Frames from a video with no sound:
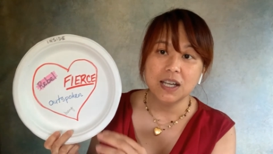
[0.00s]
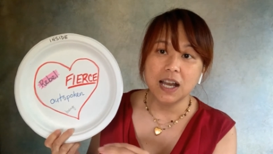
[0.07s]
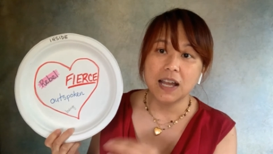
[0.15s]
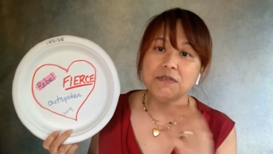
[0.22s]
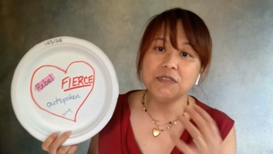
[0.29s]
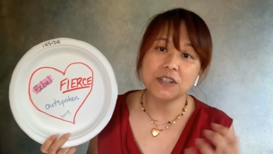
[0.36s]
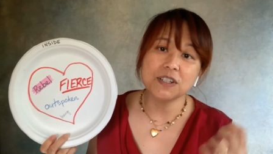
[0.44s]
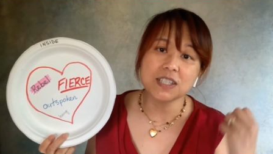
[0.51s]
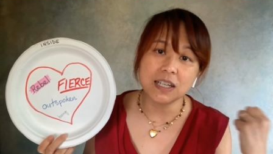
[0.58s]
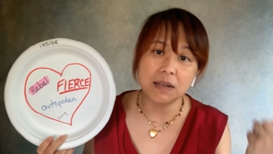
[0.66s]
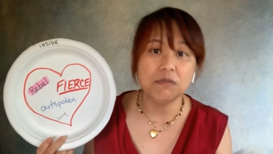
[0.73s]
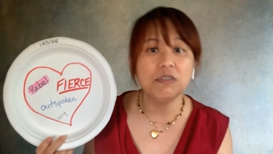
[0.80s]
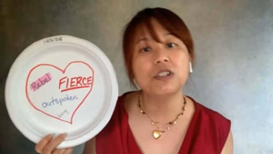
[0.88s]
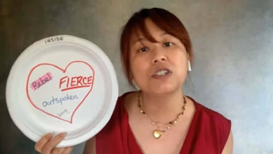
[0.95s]
I'm fierce and
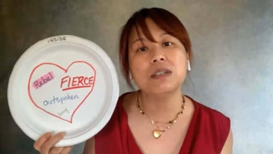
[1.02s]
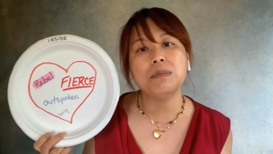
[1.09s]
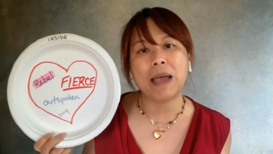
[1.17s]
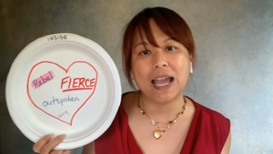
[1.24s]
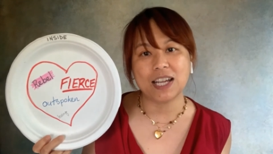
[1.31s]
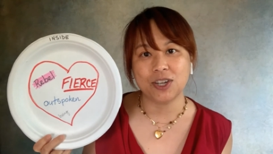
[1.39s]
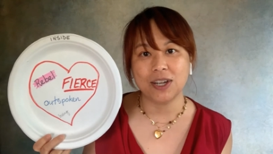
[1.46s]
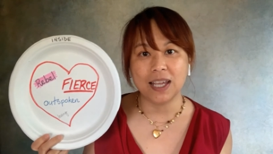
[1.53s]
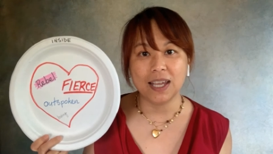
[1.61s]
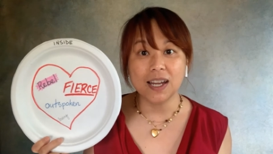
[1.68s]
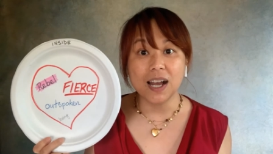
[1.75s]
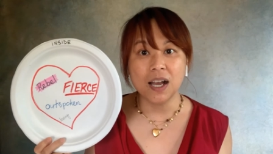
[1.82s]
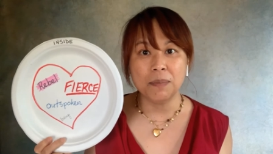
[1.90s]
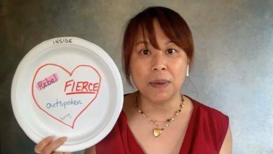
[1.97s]
I'm fiercely passionate
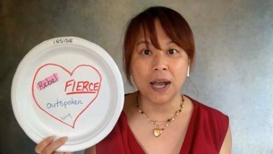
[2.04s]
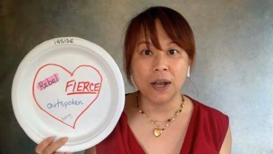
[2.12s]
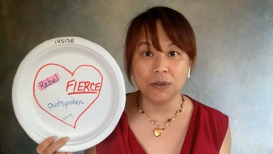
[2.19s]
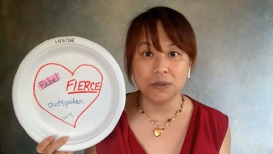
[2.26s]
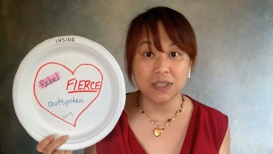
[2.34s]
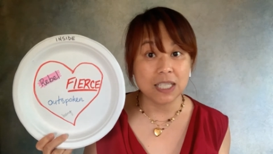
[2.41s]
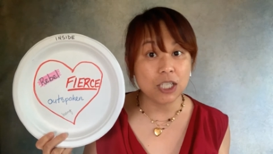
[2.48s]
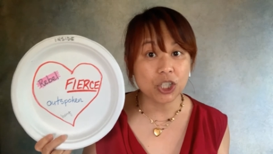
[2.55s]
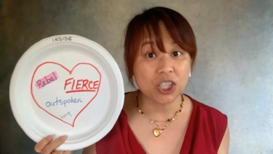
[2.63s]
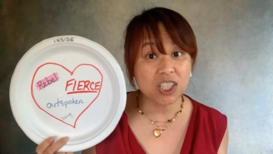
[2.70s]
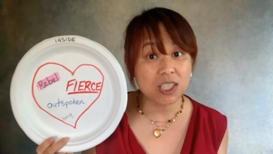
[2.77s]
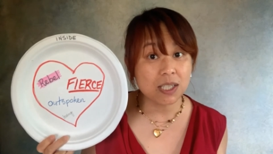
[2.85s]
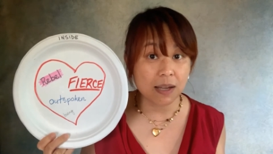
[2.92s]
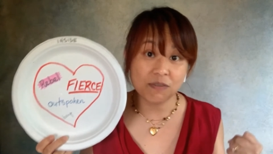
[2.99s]
about teachers.
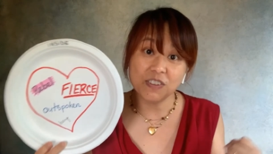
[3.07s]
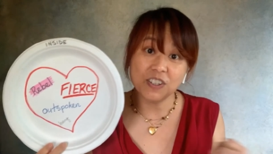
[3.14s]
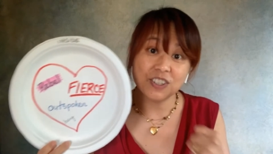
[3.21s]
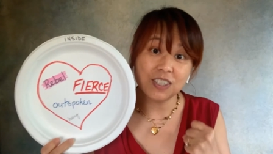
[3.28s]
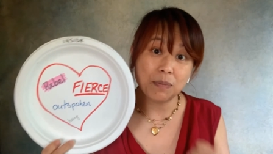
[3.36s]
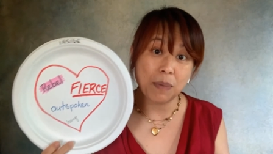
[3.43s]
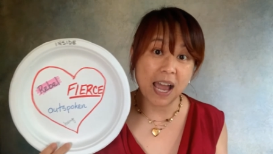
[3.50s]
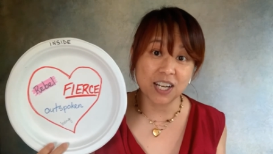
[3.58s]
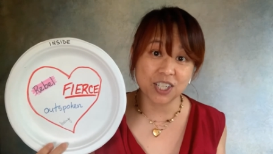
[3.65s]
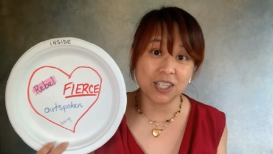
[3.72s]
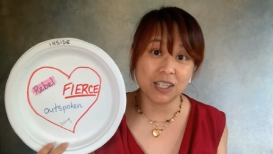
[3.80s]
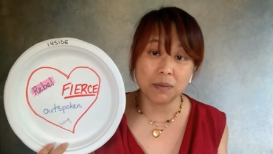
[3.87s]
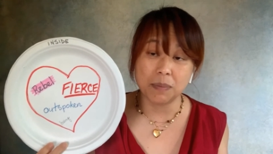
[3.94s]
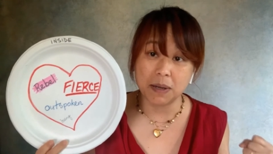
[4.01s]
I'm fiercely
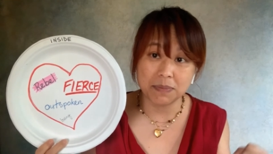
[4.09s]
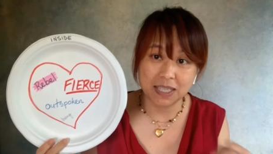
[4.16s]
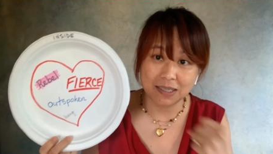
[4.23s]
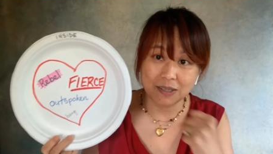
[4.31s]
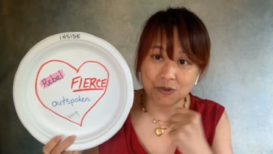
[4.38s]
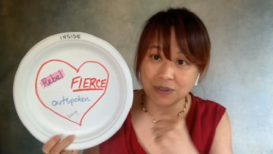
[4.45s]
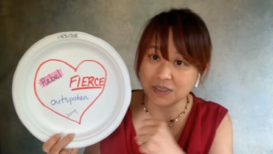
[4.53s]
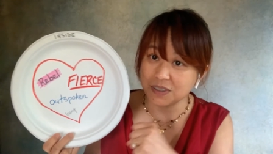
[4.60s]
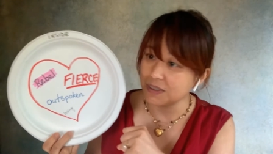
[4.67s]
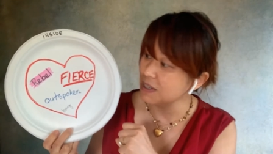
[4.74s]
passionate about my students.